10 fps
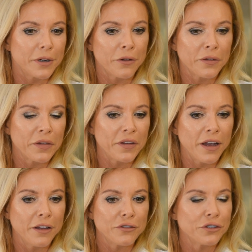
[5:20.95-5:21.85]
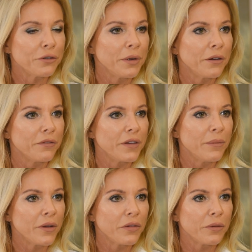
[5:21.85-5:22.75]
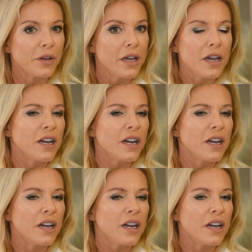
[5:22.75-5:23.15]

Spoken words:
on stage showing off their muscle.